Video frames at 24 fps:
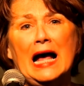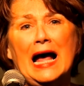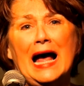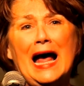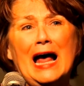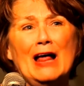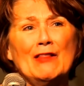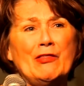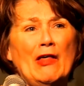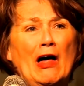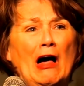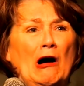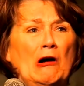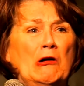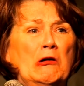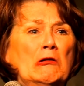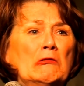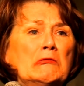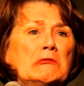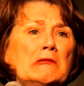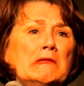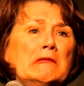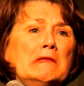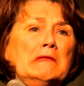I
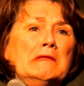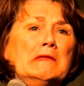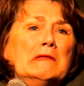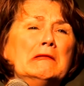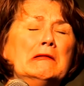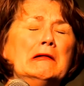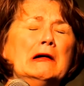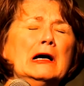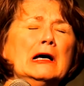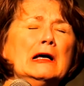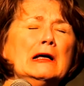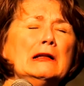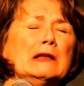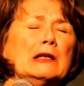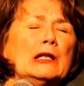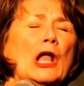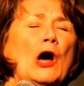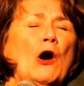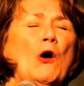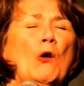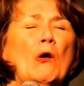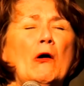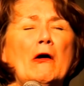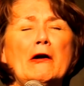thought,
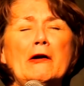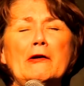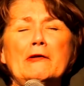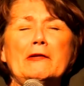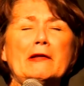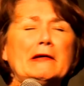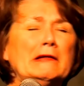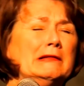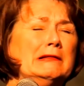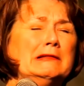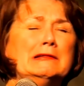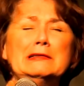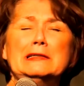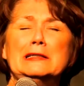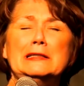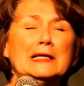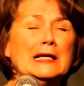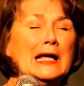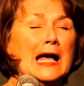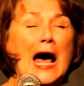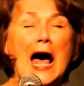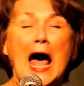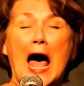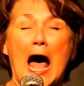Lord,
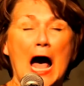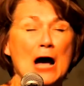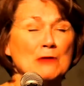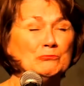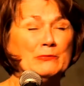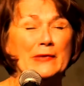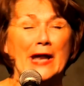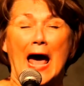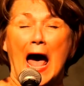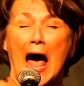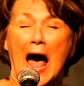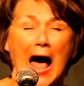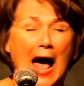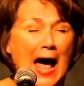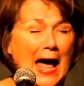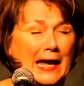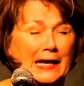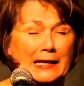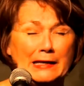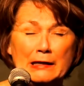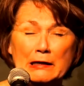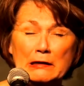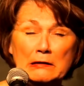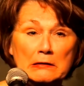I'm
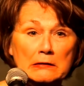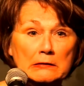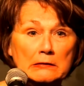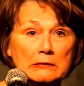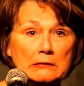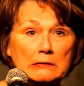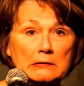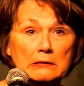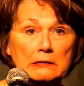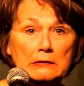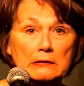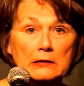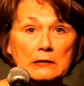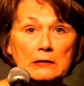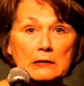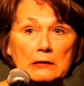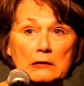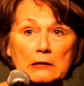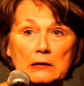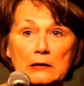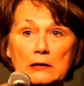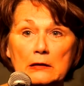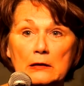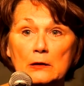dying,
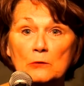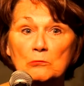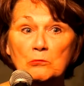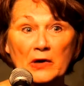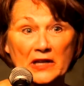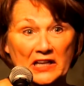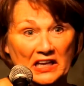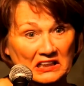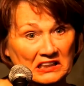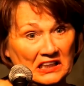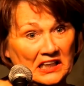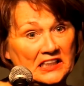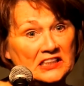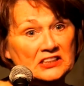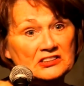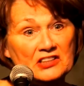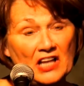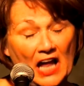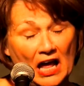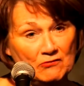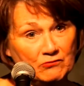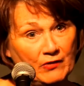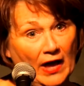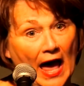but at
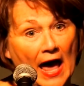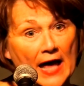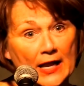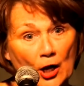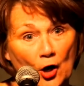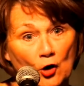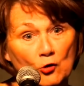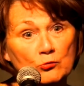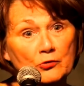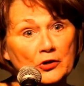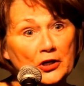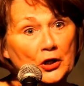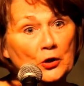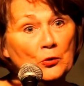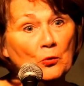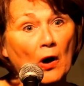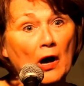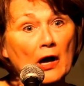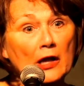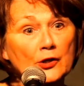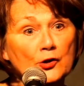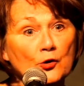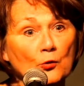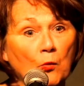least I've got on new
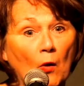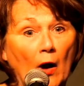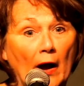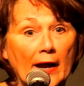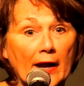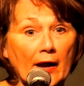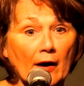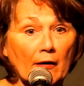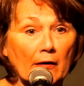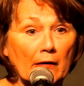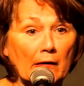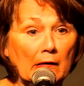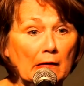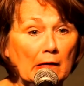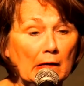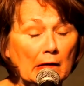underwear.